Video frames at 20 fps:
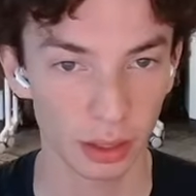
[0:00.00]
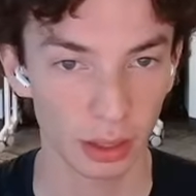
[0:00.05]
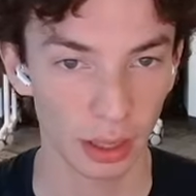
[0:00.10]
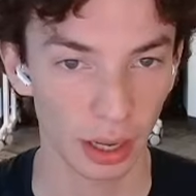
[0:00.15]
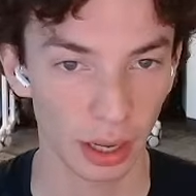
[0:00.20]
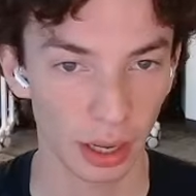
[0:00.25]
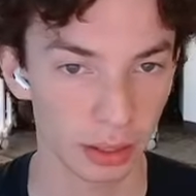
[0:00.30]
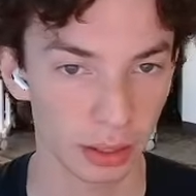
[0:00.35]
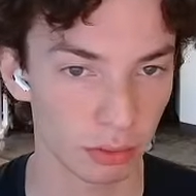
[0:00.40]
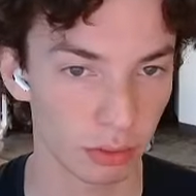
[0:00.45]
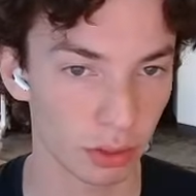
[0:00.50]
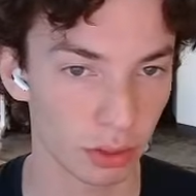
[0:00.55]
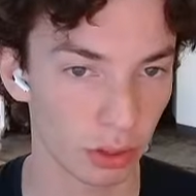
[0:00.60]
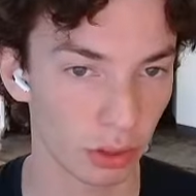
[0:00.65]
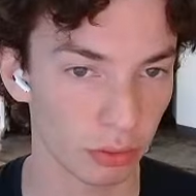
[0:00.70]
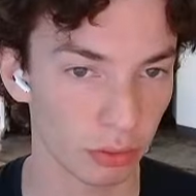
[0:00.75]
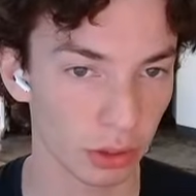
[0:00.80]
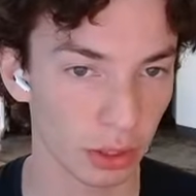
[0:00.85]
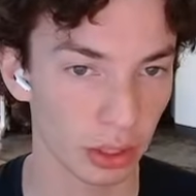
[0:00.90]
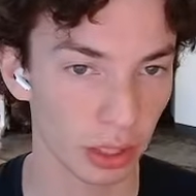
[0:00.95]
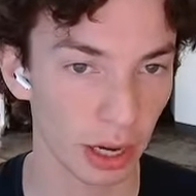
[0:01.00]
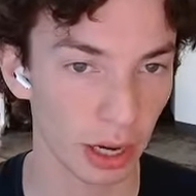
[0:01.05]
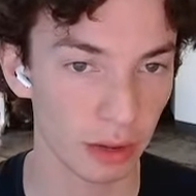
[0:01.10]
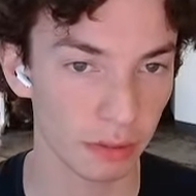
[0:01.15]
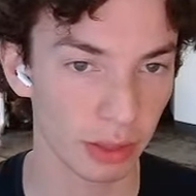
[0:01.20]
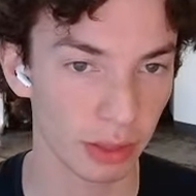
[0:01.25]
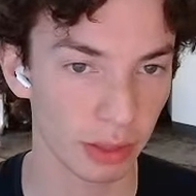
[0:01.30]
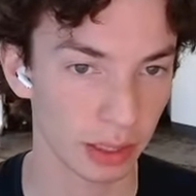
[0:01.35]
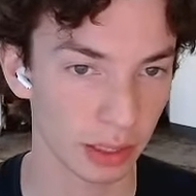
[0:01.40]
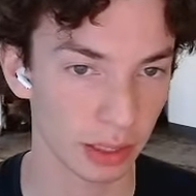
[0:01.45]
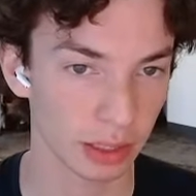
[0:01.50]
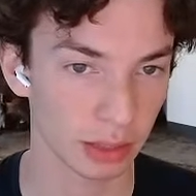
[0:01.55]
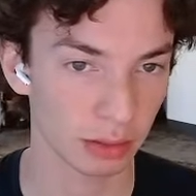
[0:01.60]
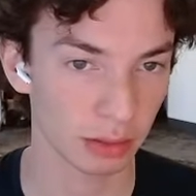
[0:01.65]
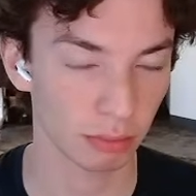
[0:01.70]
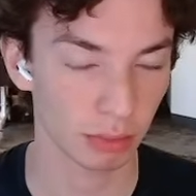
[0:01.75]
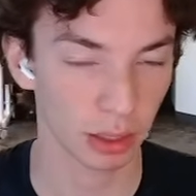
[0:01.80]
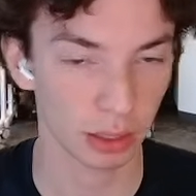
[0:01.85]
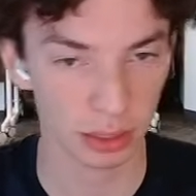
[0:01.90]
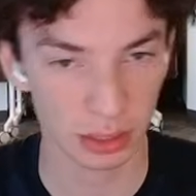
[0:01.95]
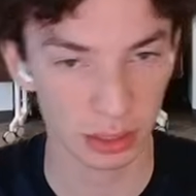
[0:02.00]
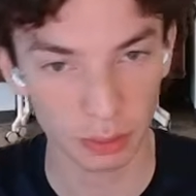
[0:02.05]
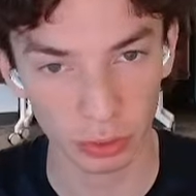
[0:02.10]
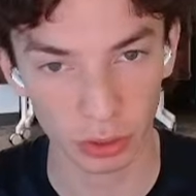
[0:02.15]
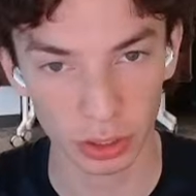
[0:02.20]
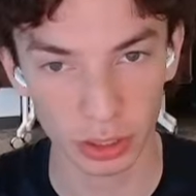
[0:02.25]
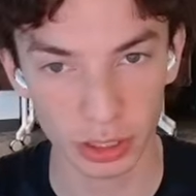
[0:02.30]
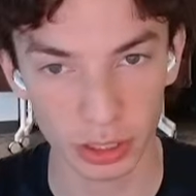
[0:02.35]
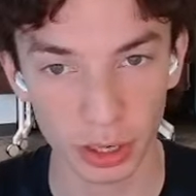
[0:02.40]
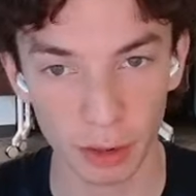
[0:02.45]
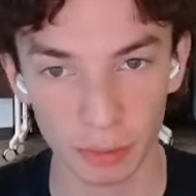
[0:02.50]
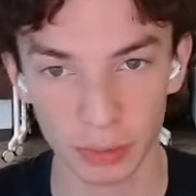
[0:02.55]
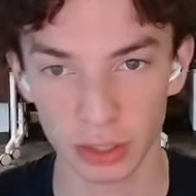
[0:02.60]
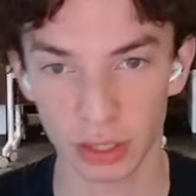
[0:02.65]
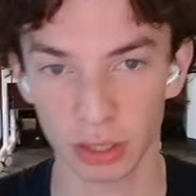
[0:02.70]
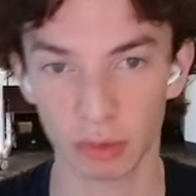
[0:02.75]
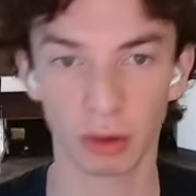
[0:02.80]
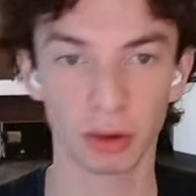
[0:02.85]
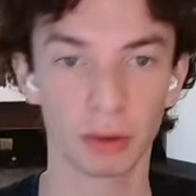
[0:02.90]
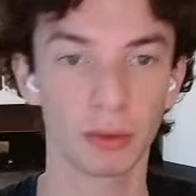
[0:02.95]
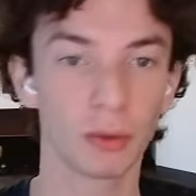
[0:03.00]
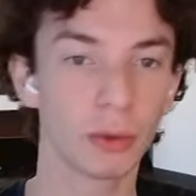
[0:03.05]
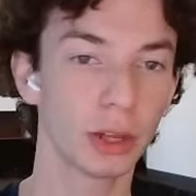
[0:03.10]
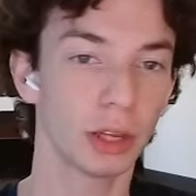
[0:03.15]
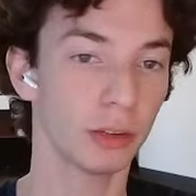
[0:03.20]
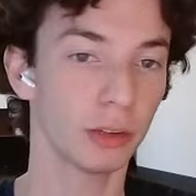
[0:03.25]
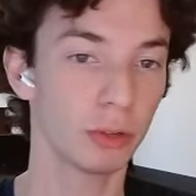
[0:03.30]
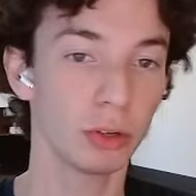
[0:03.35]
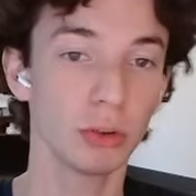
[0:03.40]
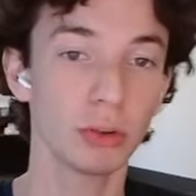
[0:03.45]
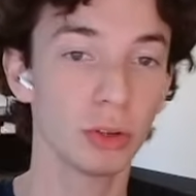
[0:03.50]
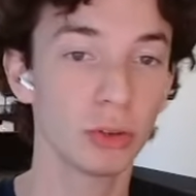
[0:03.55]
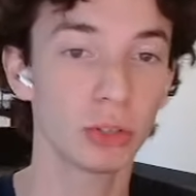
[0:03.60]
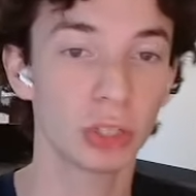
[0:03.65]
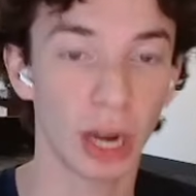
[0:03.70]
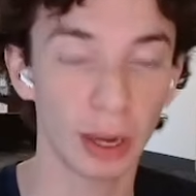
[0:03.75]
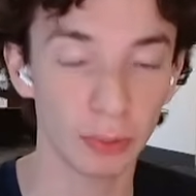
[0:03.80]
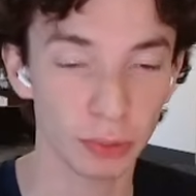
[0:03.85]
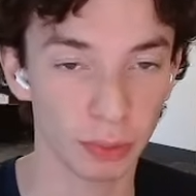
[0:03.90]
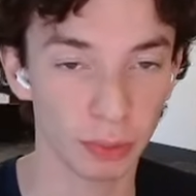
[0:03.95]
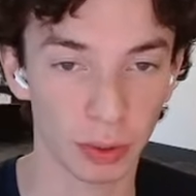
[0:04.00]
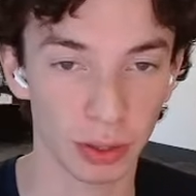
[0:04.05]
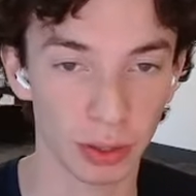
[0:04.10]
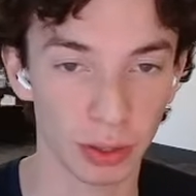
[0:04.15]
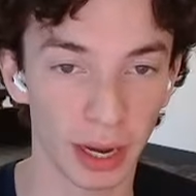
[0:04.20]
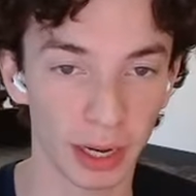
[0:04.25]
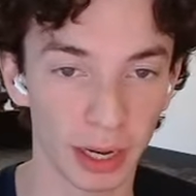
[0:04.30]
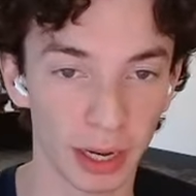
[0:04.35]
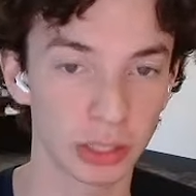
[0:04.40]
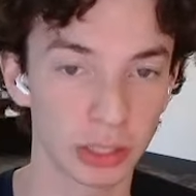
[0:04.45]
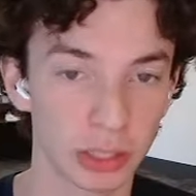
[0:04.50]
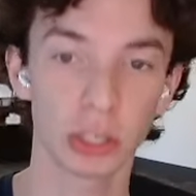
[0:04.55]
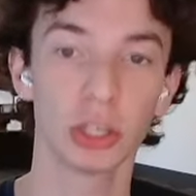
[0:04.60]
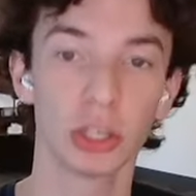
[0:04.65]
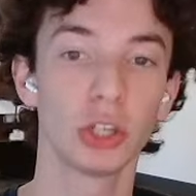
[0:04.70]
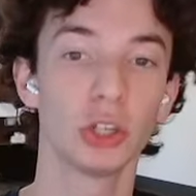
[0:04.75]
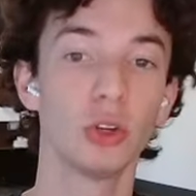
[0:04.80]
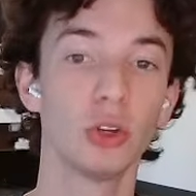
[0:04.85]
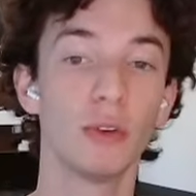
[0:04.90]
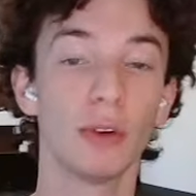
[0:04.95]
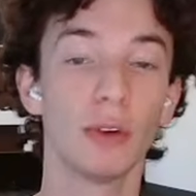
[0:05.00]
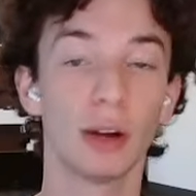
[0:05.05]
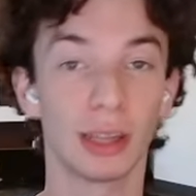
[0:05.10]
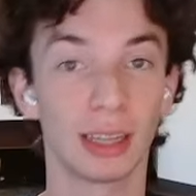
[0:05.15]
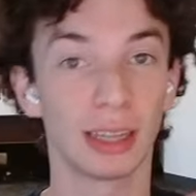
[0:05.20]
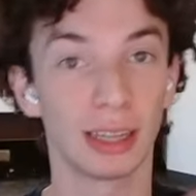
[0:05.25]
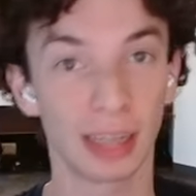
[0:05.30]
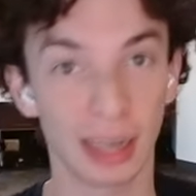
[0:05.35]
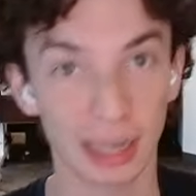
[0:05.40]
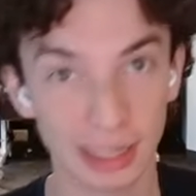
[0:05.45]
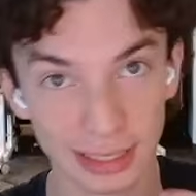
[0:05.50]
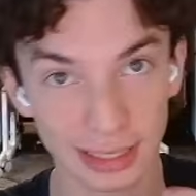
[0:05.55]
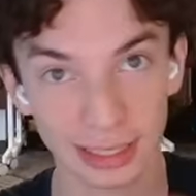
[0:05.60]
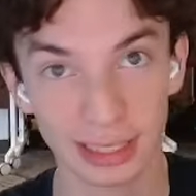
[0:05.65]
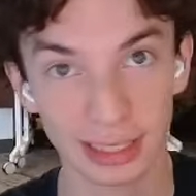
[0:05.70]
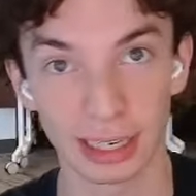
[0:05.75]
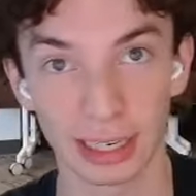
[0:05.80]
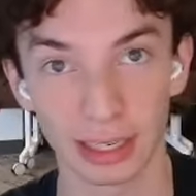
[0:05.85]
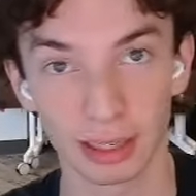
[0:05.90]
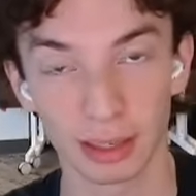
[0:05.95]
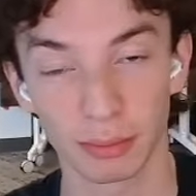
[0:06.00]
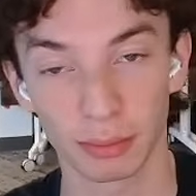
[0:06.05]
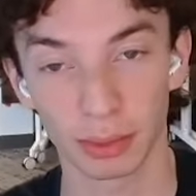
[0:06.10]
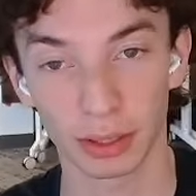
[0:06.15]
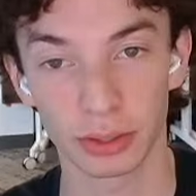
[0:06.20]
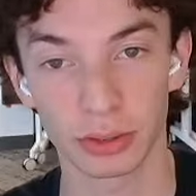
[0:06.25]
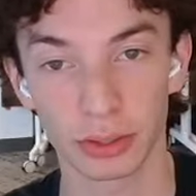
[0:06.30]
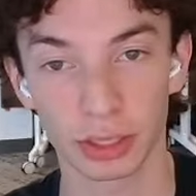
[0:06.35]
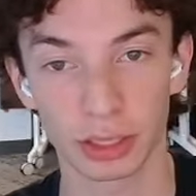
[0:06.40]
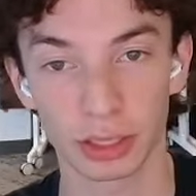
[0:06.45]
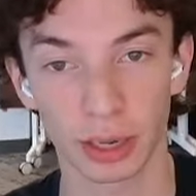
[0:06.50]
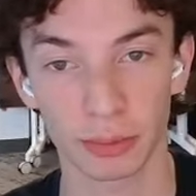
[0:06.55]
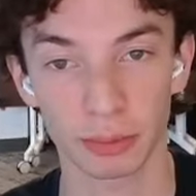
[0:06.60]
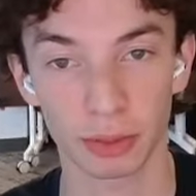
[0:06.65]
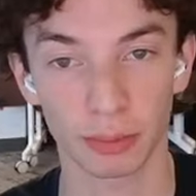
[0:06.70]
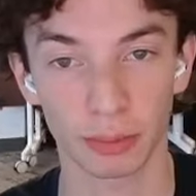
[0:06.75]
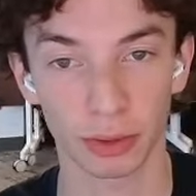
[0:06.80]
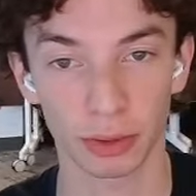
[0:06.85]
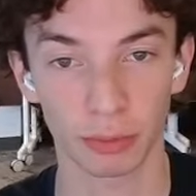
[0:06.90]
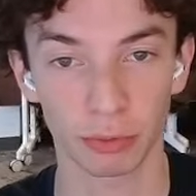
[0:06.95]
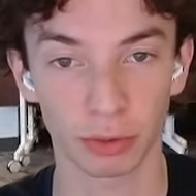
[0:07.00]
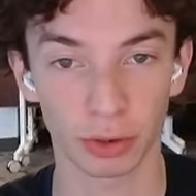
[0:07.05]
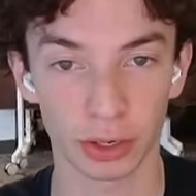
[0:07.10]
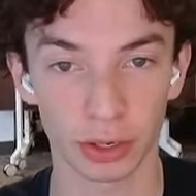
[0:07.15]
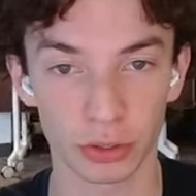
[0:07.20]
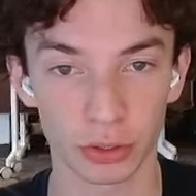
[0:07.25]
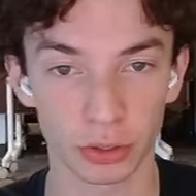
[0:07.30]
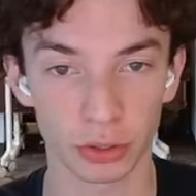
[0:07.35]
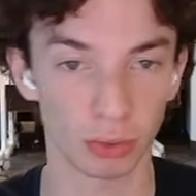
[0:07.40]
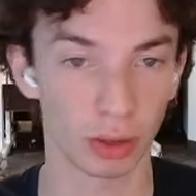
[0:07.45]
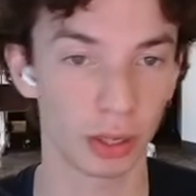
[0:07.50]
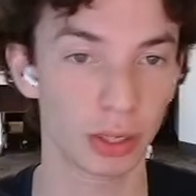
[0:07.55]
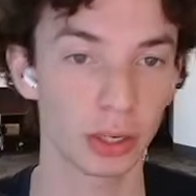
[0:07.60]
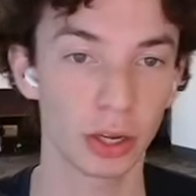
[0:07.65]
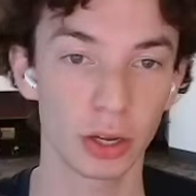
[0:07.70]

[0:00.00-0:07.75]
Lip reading: And you can kind of think of this similar to TRPC, where if you use TypeScript on the back end, you have a lot to gain by using TypeScript on the front end too, right?